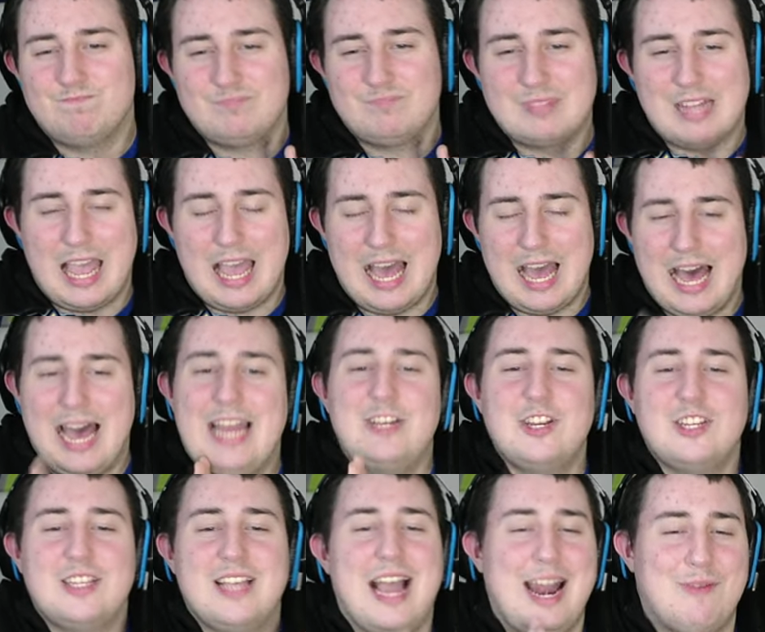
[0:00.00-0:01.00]
I just
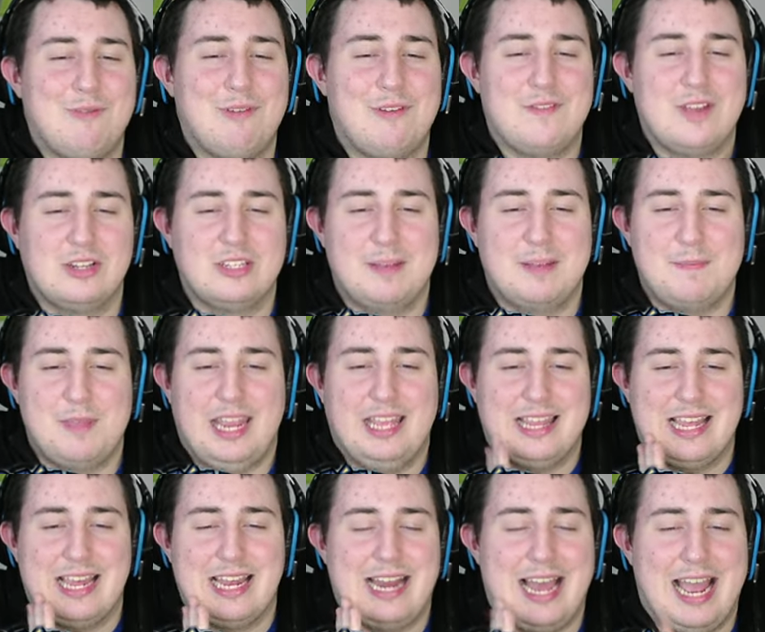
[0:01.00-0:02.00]
kind of revealed something that
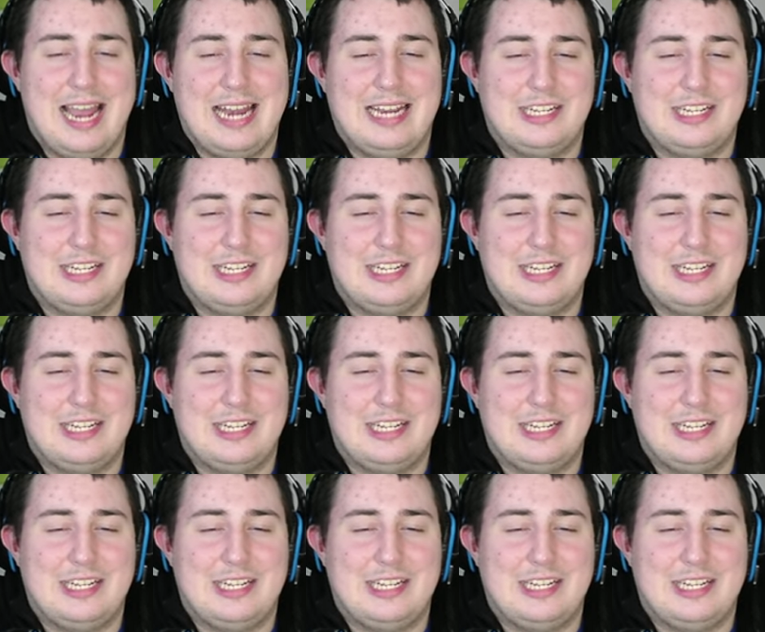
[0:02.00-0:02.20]
I...